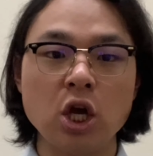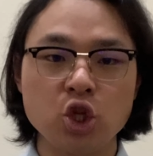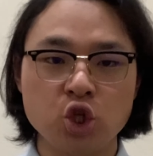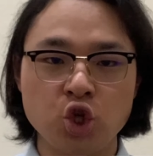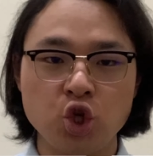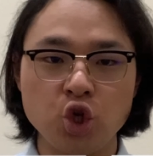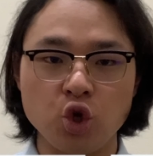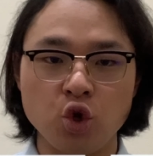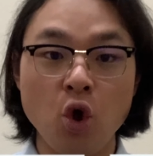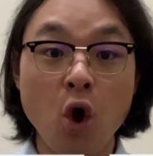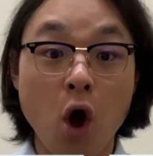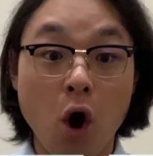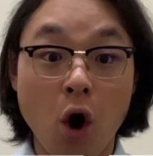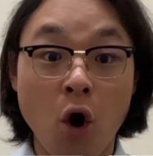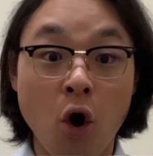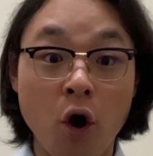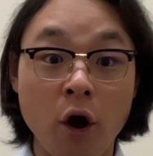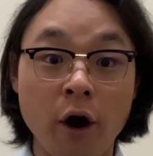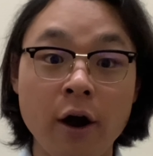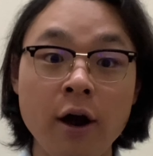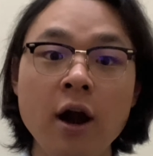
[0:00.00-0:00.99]
2,
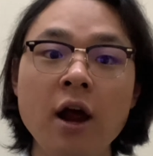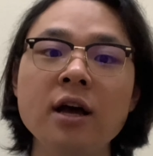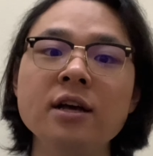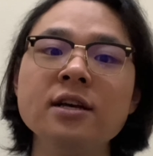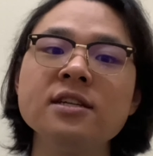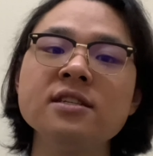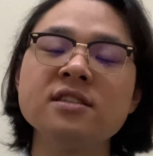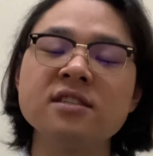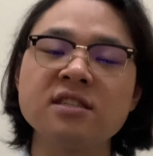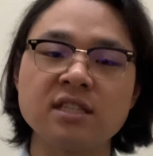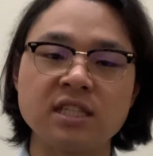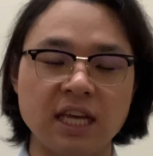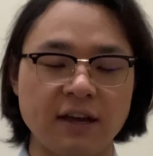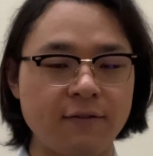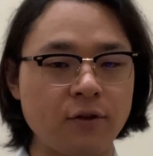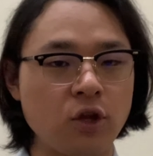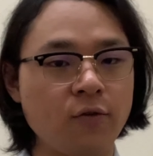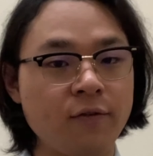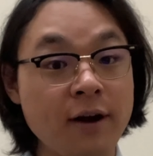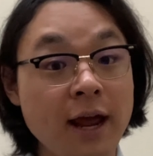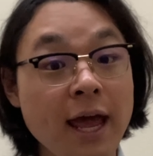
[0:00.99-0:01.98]
or
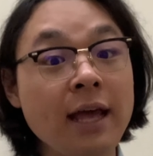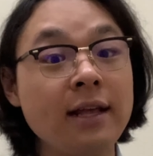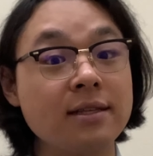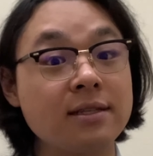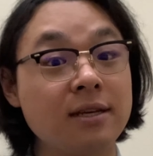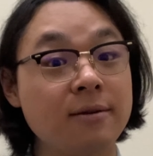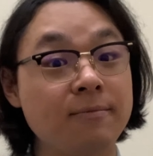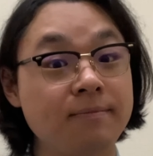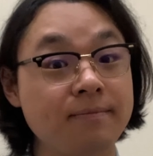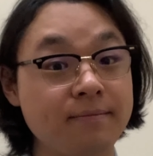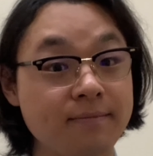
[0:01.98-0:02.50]
7/8.